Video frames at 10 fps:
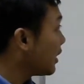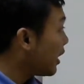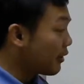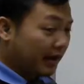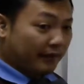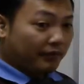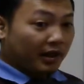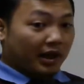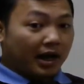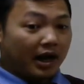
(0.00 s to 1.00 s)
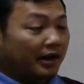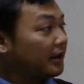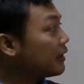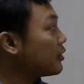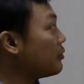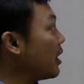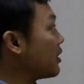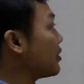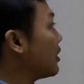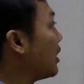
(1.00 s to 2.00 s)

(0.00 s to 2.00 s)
Okay, I need to mention